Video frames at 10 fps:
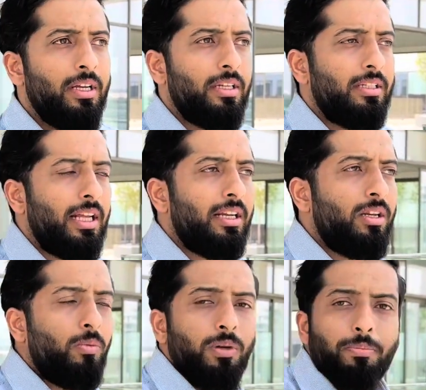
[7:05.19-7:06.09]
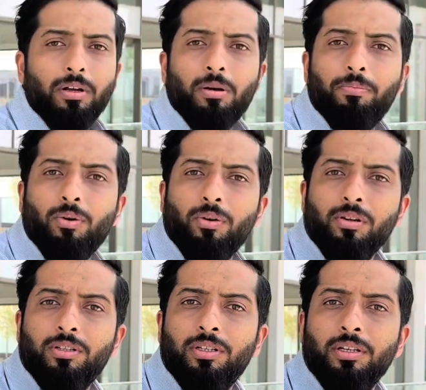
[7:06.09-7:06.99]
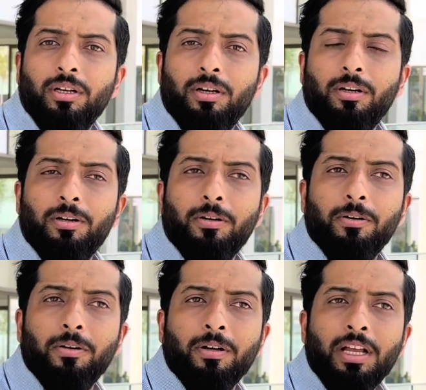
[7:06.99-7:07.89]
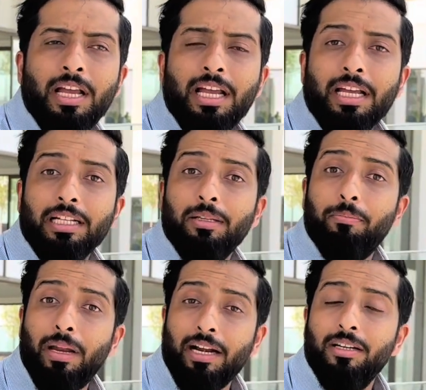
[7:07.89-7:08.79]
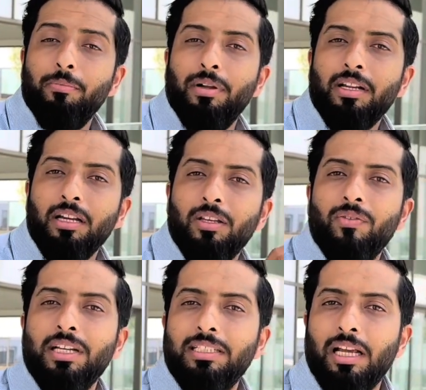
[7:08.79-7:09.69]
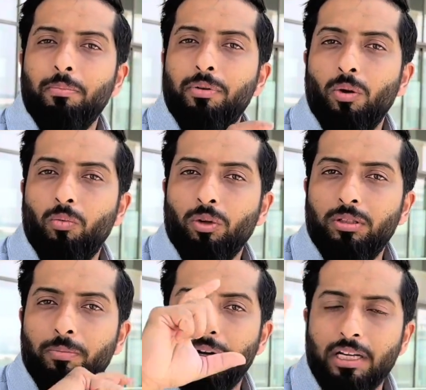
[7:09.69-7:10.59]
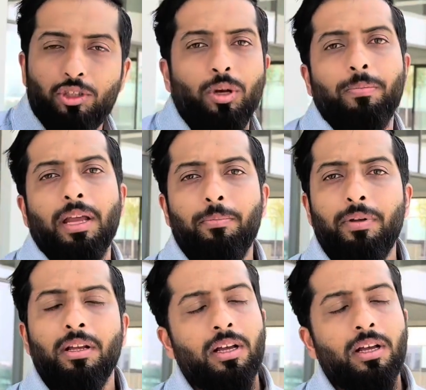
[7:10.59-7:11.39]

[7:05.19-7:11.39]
Then we'll pick up products in the Platinum Belt. I'll give an example of what the price jump can be.